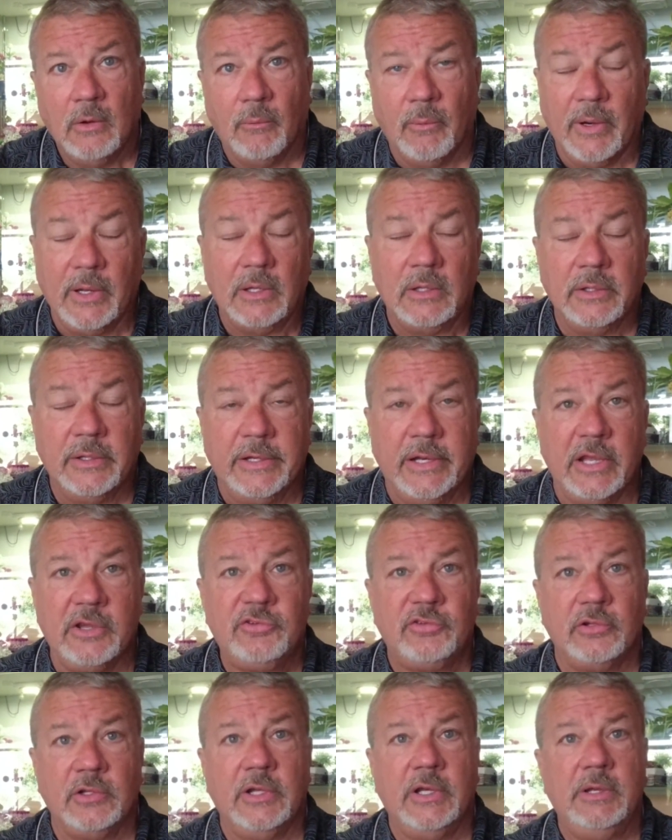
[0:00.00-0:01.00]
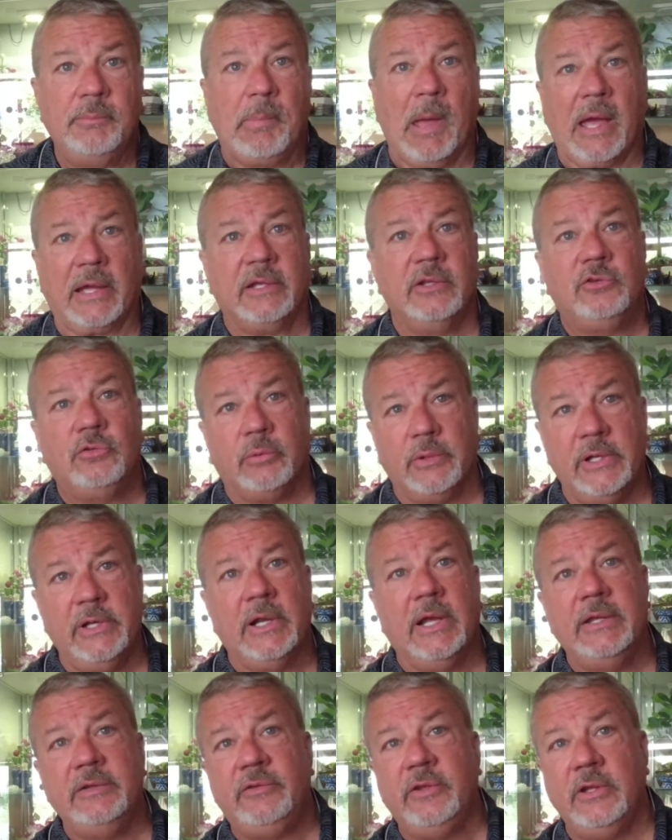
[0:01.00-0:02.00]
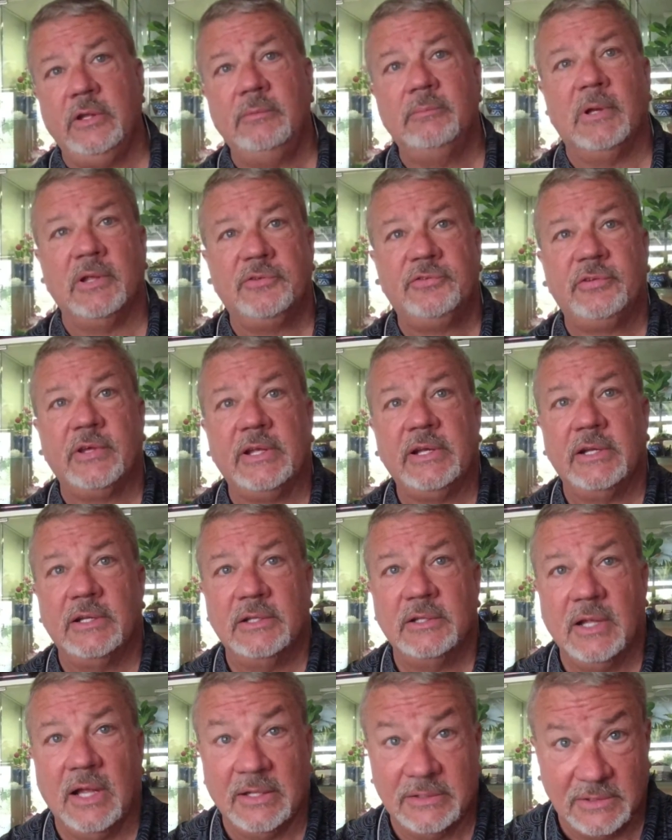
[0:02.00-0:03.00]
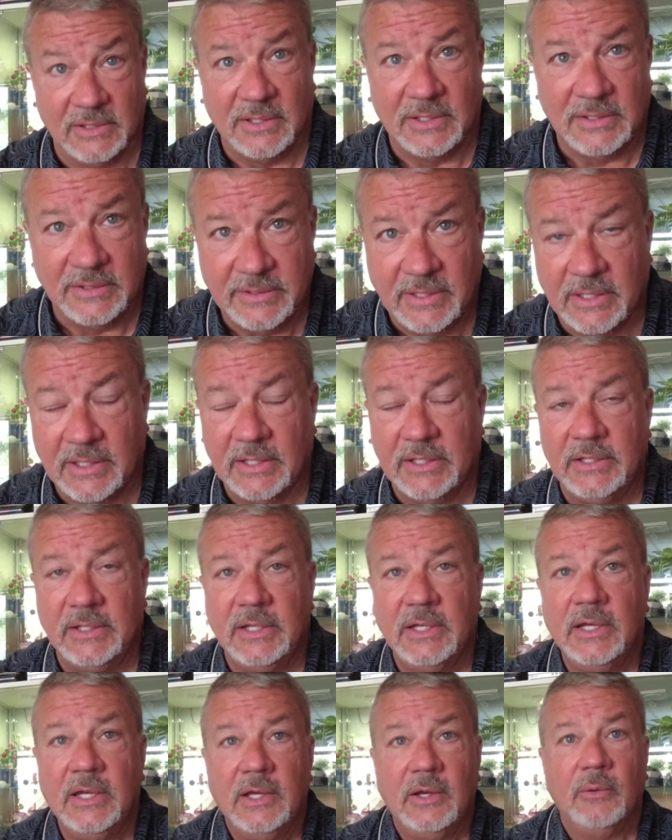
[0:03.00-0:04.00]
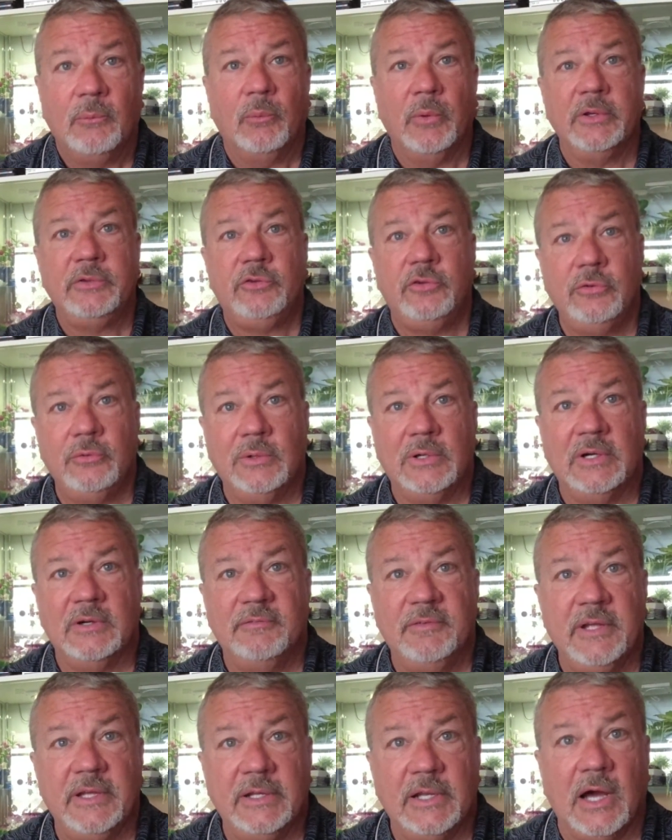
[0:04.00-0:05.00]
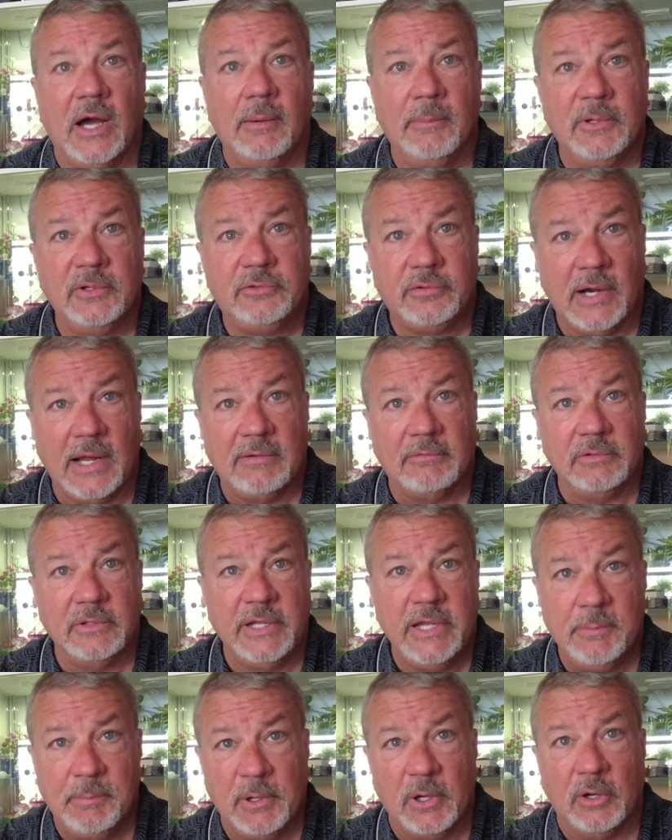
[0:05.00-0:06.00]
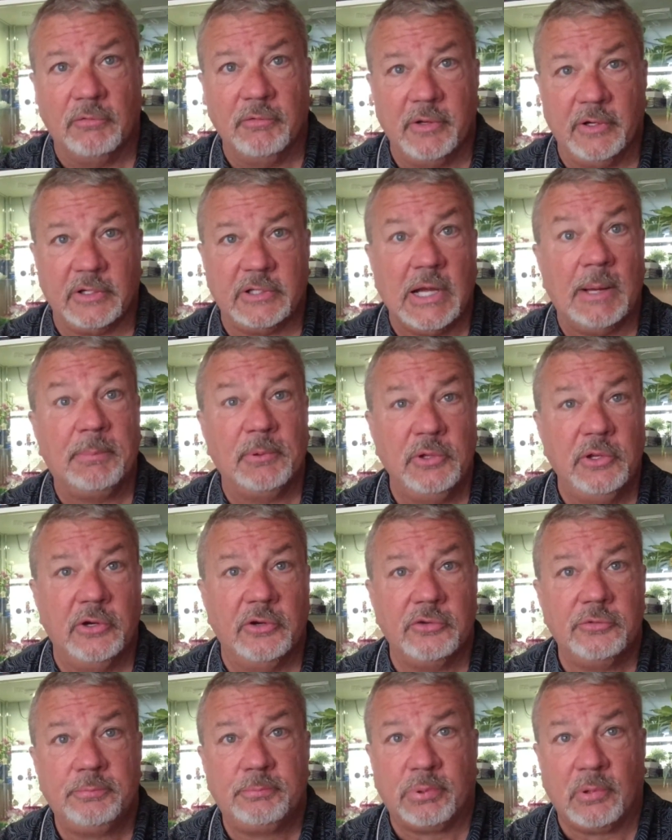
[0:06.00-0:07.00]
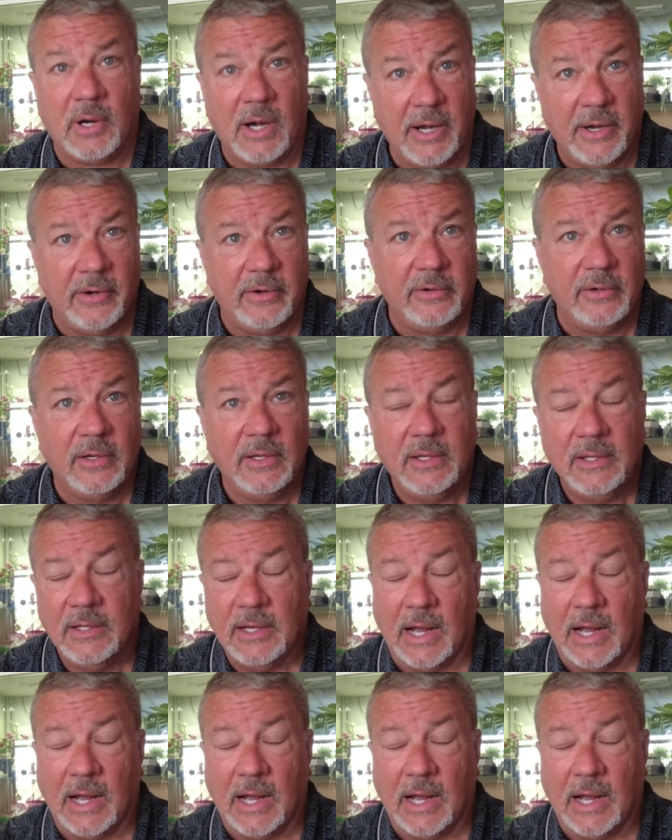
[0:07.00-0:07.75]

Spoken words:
Well, initially, back in 2019, my son-in-law and I went to Vietnam and traveled. He'd been over there a couple of years prior.